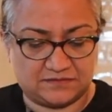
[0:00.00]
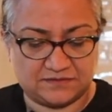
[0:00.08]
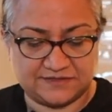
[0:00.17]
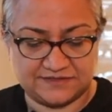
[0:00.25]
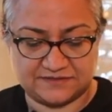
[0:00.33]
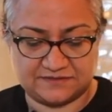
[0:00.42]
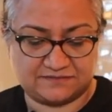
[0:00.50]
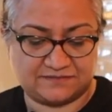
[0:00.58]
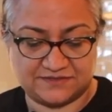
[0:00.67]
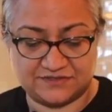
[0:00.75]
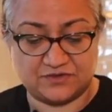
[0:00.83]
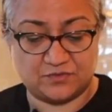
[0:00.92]
because
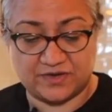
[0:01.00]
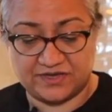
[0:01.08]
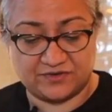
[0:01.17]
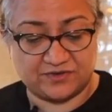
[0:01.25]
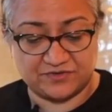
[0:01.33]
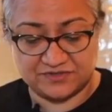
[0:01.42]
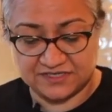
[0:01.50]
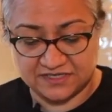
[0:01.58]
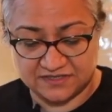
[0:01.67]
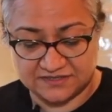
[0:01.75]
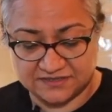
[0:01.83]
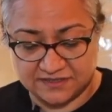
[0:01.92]
there's no way you're going to
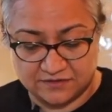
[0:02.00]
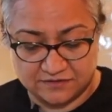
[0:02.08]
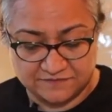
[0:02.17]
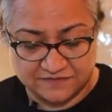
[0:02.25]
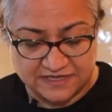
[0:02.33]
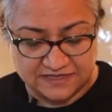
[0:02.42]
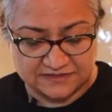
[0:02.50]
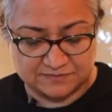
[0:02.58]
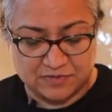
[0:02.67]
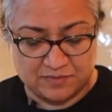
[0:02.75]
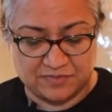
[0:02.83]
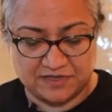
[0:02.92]
get the skin off of that
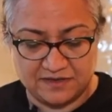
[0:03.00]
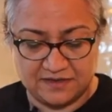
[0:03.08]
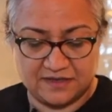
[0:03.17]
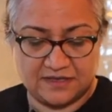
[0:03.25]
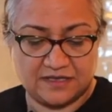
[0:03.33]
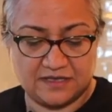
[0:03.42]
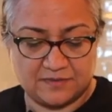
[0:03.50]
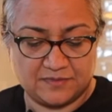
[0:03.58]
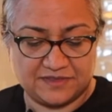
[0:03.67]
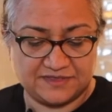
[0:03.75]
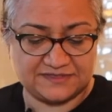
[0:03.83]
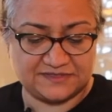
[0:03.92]
puppy.
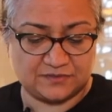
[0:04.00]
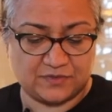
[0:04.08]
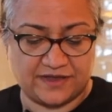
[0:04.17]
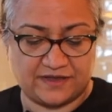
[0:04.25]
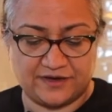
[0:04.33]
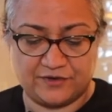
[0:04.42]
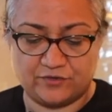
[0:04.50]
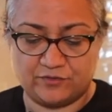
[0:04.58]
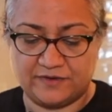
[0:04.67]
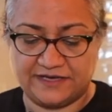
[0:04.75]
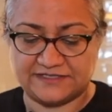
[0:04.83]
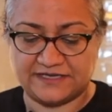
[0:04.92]
But this is the way I
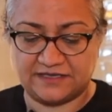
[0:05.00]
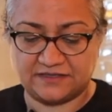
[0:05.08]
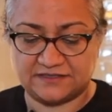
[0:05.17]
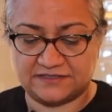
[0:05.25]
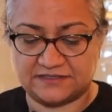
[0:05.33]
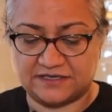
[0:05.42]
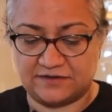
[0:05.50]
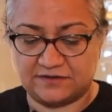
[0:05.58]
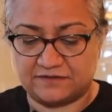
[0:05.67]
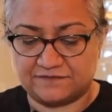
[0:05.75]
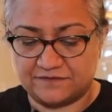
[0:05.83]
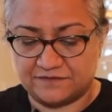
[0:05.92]
normally take the skin
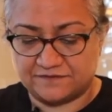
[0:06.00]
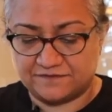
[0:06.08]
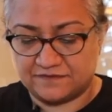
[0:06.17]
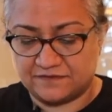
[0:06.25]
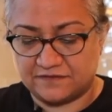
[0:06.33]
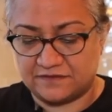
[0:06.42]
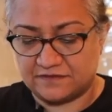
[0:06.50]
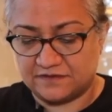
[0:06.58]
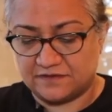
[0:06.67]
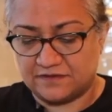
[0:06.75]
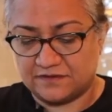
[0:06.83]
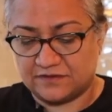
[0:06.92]
off of
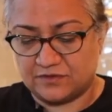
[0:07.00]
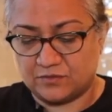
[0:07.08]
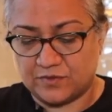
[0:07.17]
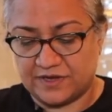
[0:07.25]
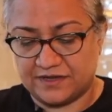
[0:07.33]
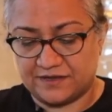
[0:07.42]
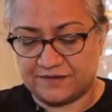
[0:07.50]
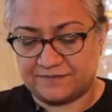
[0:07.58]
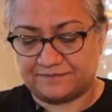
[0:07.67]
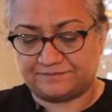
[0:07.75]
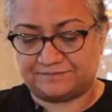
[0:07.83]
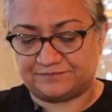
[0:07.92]
the wing.
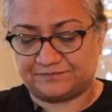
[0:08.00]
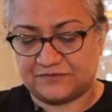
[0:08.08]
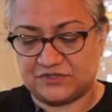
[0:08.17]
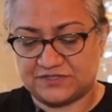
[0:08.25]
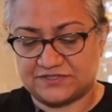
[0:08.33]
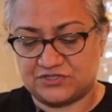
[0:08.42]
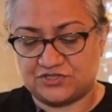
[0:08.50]
Just